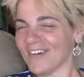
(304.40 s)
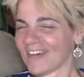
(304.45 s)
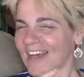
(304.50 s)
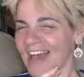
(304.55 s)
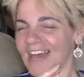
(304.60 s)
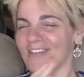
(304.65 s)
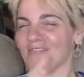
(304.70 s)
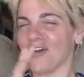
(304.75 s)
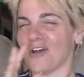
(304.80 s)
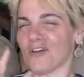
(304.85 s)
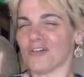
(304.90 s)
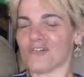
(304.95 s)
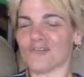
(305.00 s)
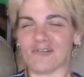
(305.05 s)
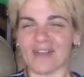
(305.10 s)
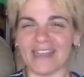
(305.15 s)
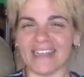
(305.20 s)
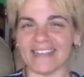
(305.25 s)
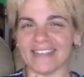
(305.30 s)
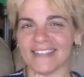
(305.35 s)
a kind of a
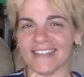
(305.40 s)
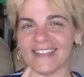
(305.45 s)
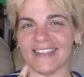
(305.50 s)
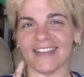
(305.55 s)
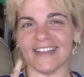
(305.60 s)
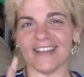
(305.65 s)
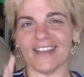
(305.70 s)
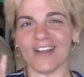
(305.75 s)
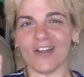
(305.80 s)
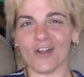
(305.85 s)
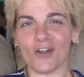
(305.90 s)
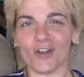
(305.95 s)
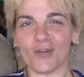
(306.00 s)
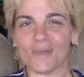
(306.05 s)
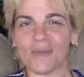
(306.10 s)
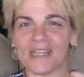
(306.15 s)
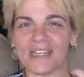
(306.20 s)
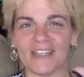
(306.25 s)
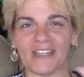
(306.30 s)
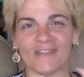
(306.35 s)
crazy
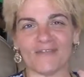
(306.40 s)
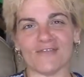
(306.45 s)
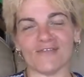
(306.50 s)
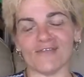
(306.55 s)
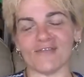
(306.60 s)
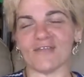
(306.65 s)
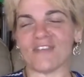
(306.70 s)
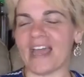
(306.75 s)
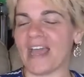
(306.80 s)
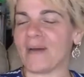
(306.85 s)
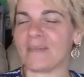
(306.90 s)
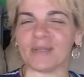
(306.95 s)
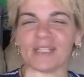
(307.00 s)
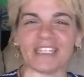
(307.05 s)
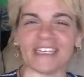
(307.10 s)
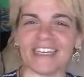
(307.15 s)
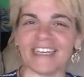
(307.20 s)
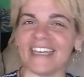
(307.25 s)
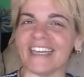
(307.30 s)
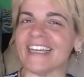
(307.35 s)
urban
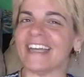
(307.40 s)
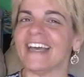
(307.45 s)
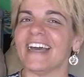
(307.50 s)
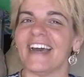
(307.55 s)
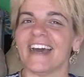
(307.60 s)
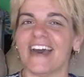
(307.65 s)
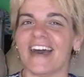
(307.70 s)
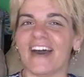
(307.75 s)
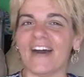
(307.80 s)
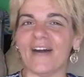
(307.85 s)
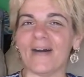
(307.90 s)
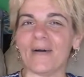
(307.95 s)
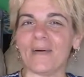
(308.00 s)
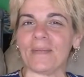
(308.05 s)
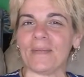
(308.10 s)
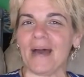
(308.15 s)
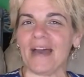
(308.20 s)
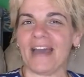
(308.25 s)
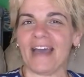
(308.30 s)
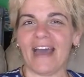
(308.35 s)
family.
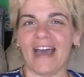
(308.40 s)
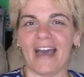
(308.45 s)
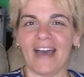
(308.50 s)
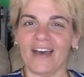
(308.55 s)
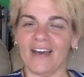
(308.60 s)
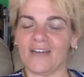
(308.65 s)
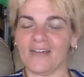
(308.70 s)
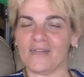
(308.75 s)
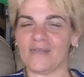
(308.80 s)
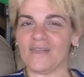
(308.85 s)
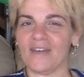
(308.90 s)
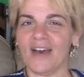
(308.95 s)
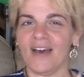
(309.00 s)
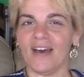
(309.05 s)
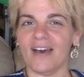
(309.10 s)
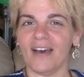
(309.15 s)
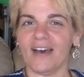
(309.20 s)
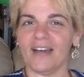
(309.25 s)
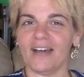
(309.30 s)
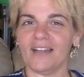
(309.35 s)
I
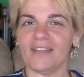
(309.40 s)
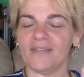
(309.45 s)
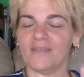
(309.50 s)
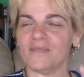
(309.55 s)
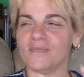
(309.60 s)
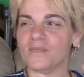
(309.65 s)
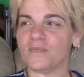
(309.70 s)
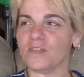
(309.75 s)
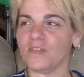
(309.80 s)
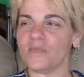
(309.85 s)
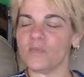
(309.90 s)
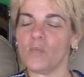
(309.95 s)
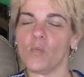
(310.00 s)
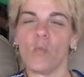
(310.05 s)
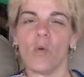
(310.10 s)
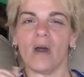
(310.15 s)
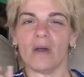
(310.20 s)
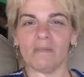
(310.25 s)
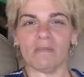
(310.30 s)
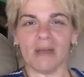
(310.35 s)
have
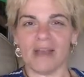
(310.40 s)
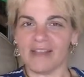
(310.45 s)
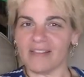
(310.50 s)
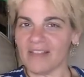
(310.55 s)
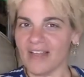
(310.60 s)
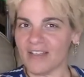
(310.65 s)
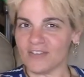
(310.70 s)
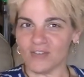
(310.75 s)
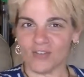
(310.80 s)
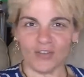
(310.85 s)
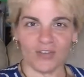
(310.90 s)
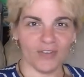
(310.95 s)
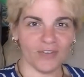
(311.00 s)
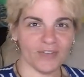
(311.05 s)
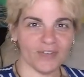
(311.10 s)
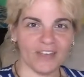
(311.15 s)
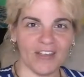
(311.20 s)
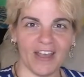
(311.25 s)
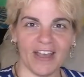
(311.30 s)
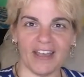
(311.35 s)
one biological
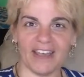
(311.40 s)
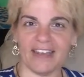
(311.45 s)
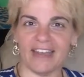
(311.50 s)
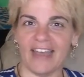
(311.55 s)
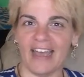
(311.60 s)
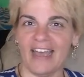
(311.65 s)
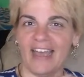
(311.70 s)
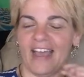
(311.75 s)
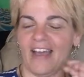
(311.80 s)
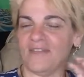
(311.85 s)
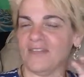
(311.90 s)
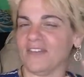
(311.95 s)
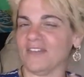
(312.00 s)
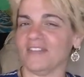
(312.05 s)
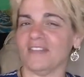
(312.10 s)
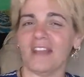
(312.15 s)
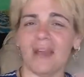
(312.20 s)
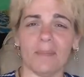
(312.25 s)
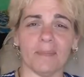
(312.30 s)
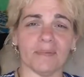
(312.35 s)
son, I have a
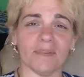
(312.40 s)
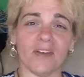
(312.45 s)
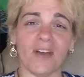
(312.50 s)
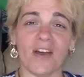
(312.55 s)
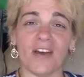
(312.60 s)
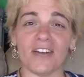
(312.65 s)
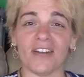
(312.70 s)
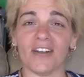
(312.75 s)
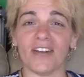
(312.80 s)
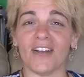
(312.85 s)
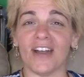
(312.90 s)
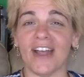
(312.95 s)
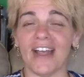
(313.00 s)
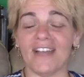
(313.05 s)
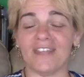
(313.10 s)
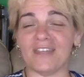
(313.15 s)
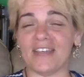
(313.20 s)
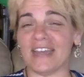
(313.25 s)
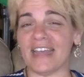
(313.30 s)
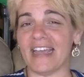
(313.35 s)
stepdaughter,
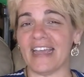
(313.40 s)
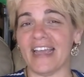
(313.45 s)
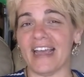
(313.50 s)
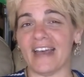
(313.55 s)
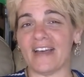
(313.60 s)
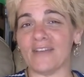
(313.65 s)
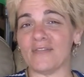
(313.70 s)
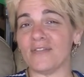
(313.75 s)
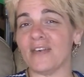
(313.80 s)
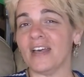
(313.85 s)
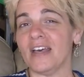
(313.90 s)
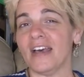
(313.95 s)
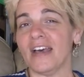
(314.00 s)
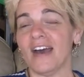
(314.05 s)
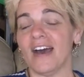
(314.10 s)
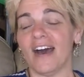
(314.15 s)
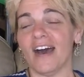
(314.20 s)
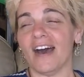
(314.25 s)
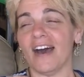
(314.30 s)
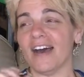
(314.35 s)
and then I have
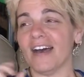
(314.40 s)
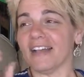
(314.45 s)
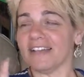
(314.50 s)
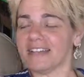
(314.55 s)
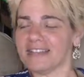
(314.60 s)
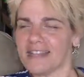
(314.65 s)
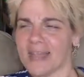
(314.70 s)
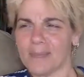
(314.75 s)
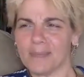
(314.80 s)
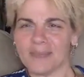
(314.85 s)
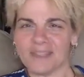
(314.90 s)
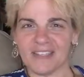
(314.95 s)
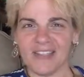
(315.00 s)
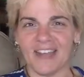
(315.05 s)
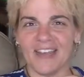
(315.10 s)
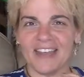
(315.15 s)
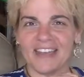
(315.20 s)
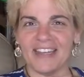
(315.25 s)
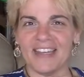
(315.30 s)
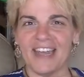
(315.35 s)
a stepson,
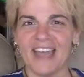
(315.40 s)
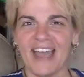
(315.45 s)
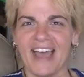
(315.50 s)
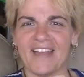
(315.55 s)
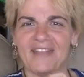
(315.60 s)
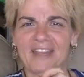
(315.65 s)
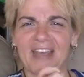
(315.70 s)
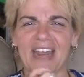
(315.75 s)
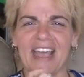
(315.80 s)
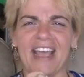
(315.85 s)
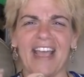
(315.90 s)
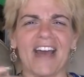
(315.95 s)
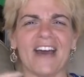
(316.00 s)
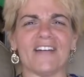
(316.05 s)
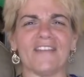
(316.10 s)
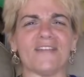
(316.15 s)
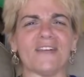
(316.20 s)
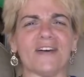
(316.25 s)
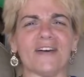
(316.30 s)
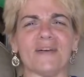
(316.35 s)
and then I
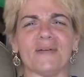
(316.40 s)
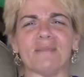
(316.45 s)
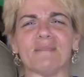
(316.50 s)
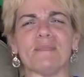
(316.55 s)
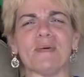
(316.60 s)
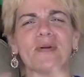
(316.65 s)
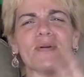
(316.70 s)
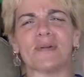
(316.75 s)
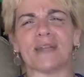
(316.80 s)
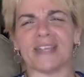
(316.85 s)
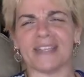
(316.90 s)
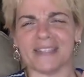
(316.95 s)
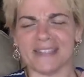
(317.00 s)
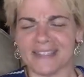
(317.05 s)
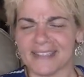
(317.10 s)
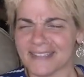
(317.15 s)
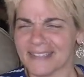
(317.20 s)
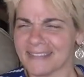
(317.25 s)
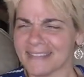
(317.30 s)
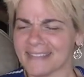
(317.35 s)
have a bonus
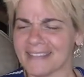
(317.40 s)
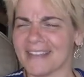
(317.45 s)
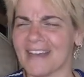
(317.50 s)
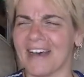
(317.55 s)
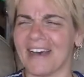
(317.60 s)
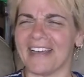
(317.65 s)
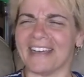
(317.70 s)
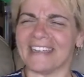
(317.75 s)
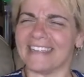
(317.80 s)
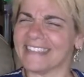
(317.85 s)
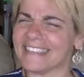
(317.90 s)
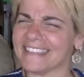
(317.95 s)
son.